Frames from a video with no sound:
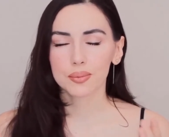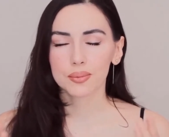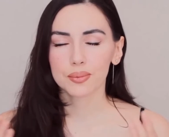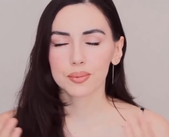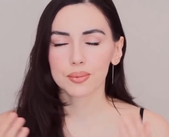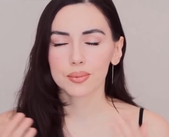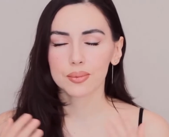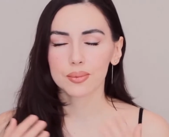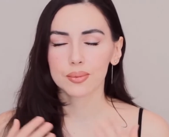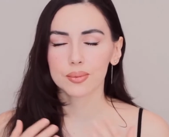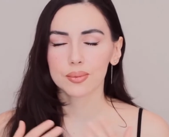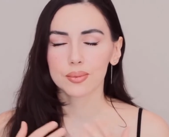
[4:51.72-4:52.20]

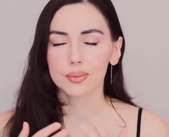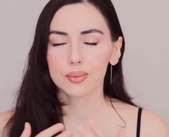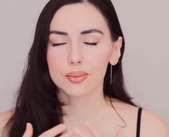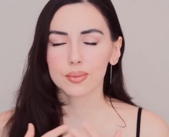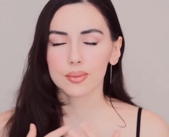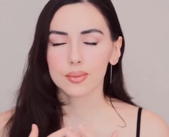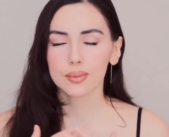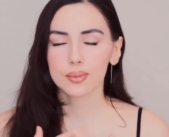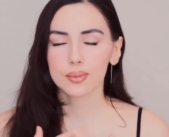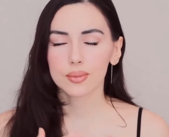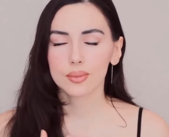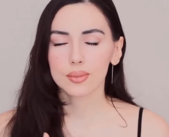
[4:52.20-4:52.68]

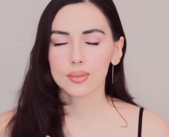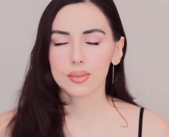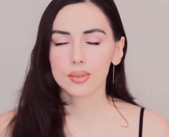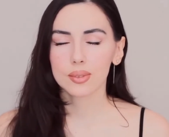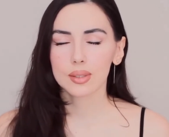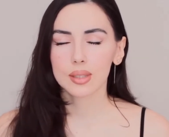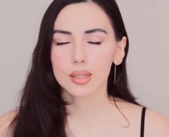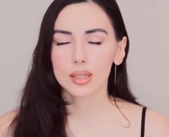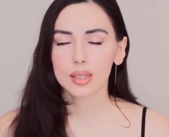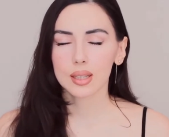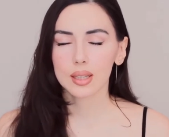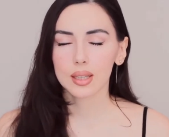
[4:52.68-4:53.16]

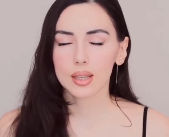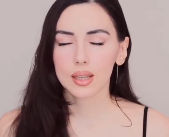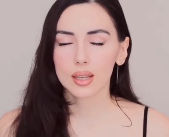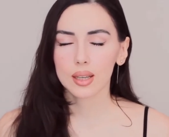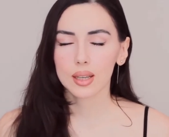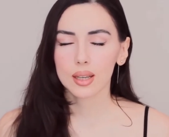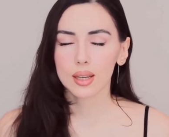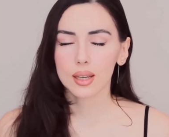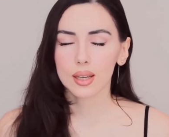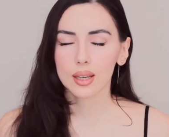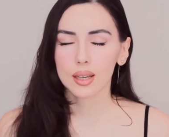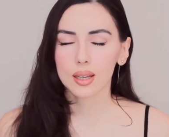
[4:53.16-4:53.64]

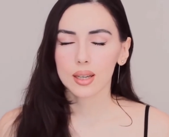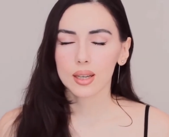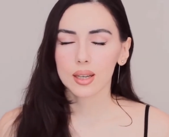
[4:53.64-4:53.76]
(silence)